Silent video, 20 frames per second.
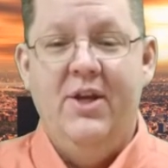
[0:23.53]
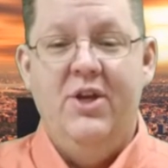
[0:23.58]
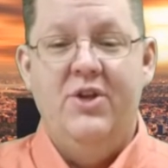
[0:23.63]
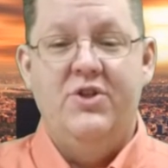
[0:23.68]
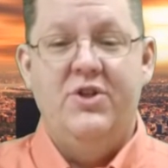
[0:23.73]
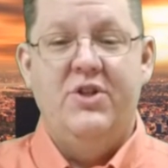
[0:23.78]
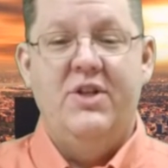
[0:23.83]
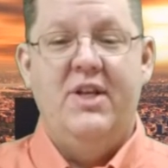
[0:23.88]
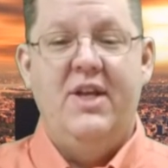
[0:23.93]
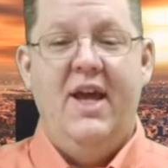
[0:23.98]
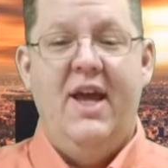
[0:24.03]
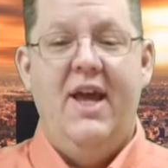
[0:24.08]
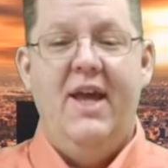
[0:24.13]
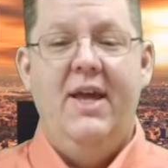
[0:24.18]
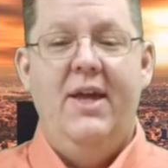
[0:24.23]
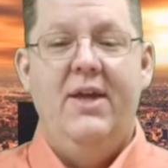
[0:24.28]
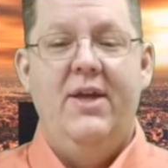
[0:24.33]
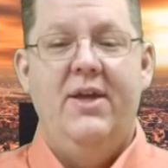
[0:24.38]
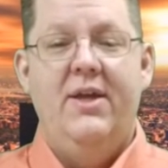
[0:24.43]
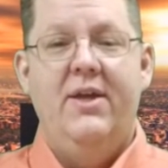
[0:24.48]
So
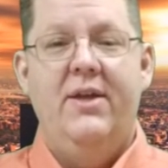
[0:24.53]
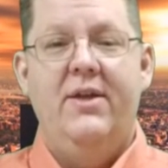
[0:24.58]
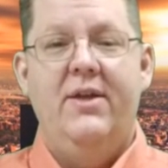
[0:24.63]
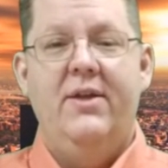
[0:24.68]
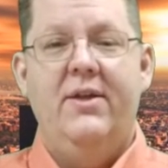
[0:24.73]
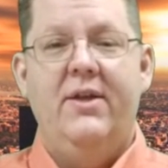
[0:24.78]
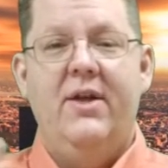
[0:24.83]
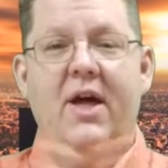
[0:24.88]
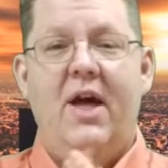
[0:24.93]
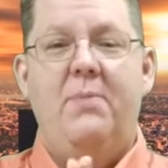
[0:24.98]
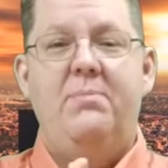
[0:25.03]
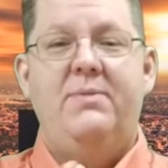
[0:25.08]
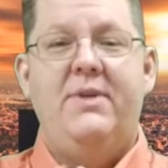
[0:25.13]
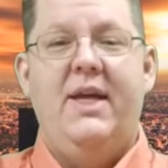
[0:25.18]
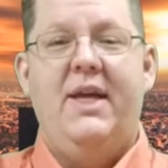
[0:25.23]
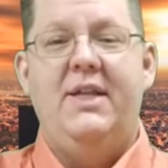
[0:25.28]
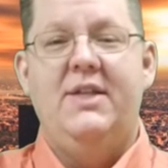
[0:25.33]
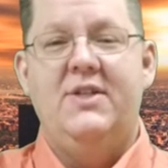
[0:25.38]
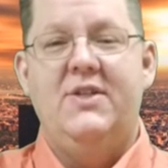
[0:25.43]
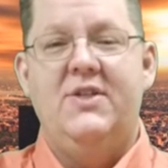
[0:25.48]
today,
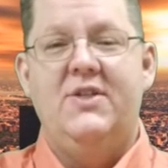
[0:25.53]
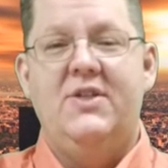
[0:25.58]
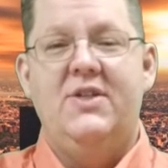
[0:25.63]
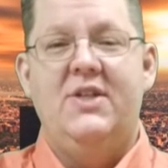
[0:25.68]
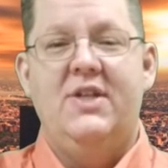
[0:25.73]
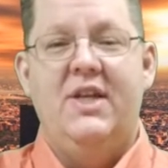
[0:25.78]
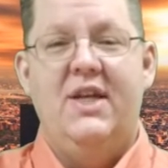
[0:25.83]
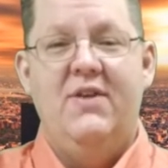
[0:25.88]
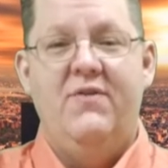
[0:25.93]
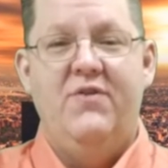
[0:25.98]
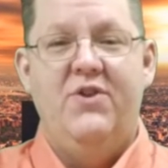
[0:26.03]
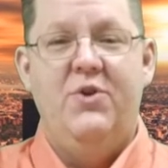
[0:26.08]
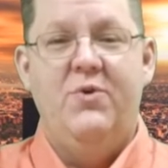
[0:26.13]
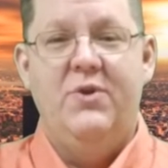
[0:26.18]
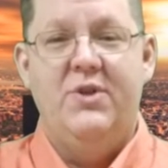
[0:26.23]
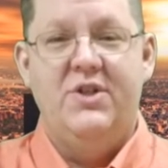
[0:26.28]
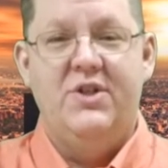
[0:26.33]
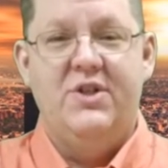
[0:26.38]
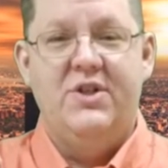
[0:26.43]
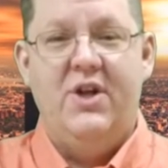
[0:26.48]
updates. If
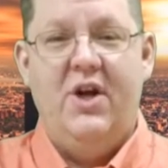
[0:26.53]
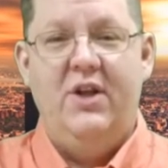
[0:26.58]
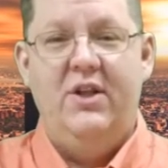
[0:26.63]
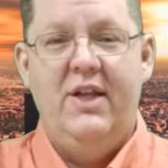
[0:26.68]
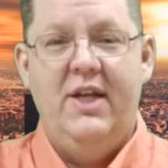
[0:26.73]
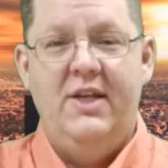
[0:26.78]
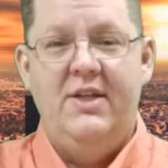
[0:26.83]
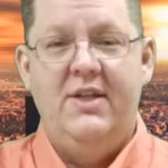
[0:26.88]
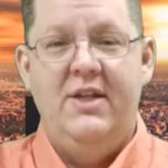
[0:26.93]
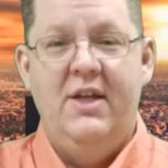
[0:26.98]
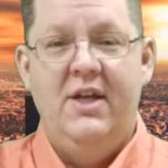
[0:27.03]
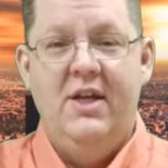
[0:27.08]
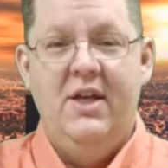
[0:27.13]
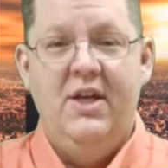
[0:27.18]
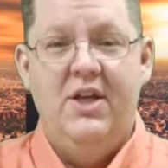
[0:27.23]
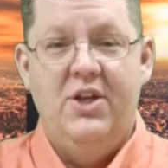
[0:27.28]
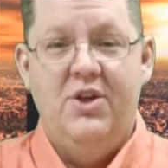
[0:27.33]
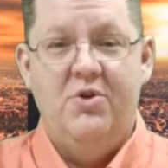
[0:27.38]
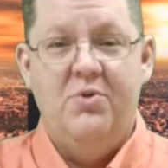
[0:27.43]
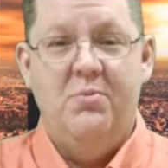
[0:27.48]
you installed it,
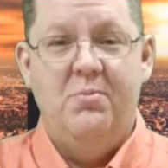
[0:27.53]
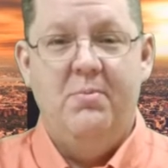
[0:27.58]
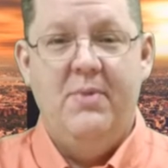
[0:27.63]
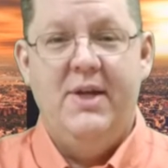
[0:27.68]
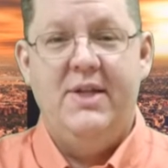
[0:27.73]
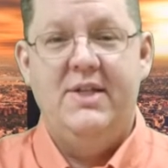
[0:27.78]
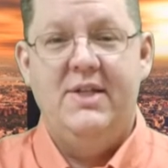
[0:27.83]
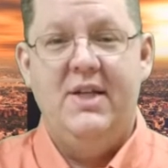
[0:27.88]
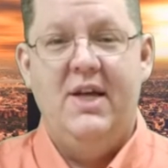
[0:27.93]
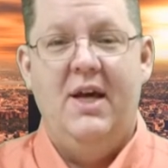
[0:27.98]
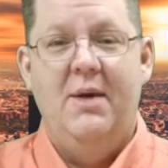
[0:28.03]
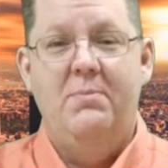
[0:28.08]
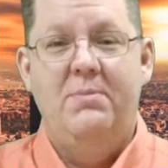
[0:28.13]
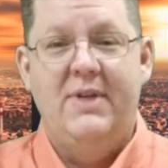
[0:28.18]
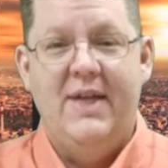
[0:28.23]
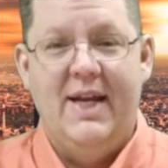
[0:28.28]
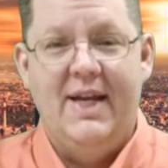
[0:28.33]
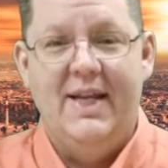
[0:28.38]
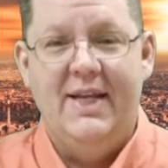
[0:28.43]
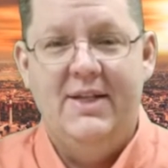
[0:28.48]
you must
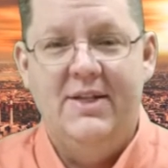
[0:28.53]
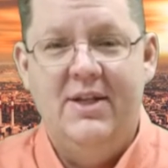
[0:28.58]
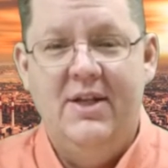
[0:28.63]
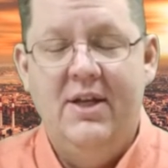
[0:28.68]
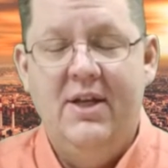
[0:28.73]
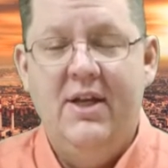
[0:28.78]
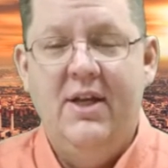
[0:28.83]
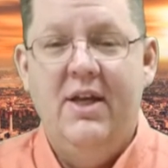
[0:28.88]
update it.